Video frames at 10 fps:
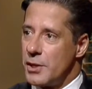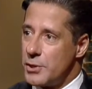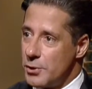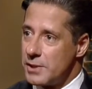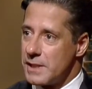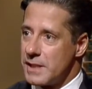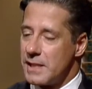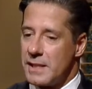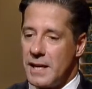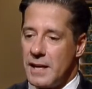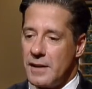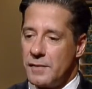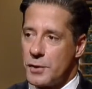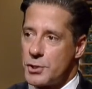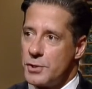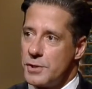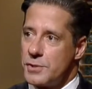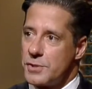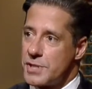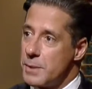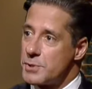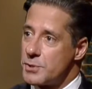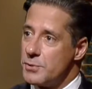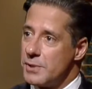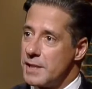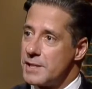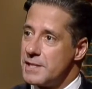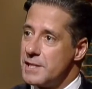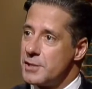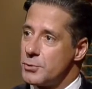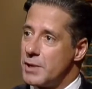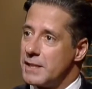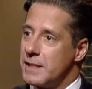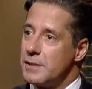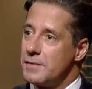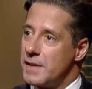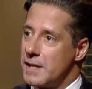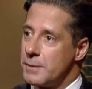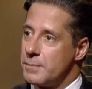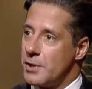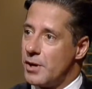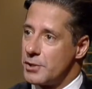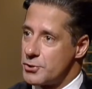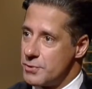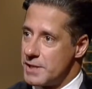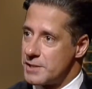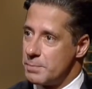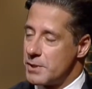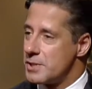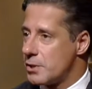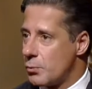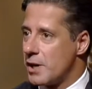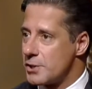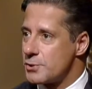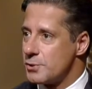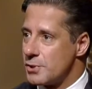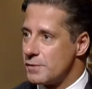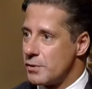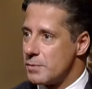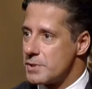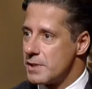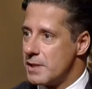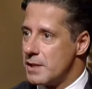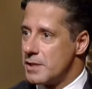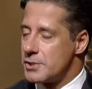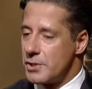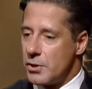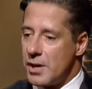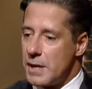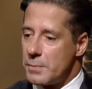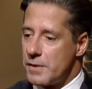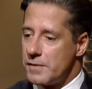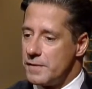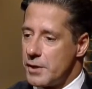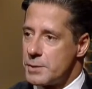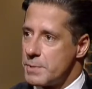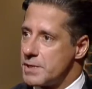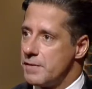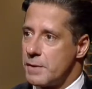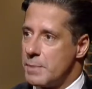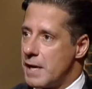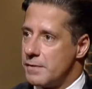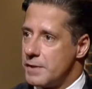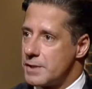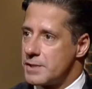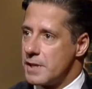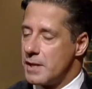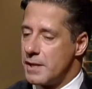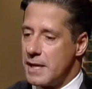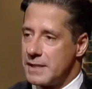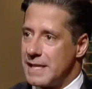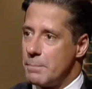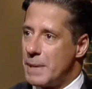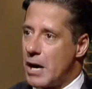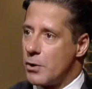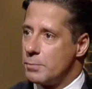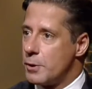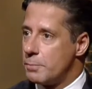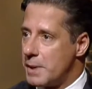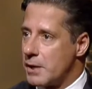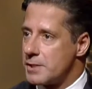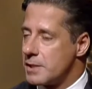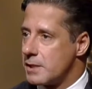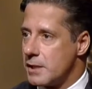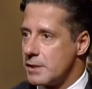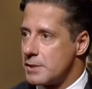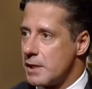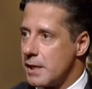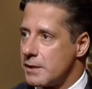Thirdly, for students who skip school, it is easy to identify them on the streets because they're wearing school uniforms. So there are a number of very specific benefits that empower both parents and kids alike.